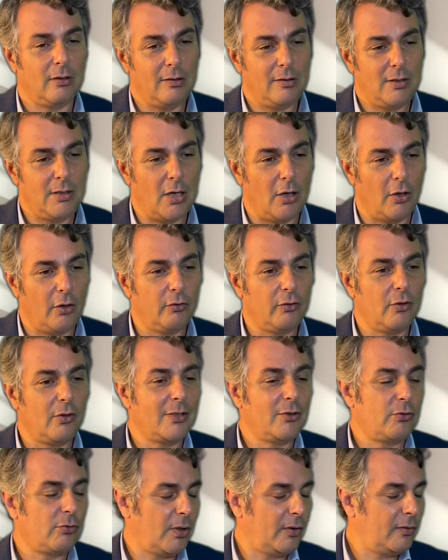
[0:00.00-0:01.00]
the other
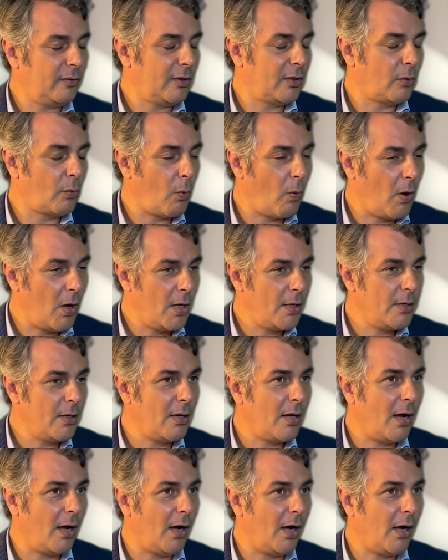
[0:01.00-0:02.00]
interesting one
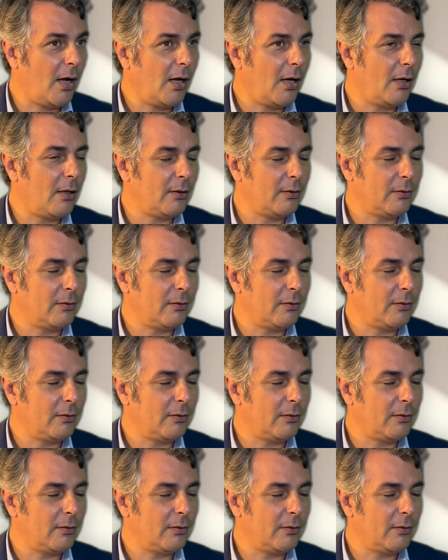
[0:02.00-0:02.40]
are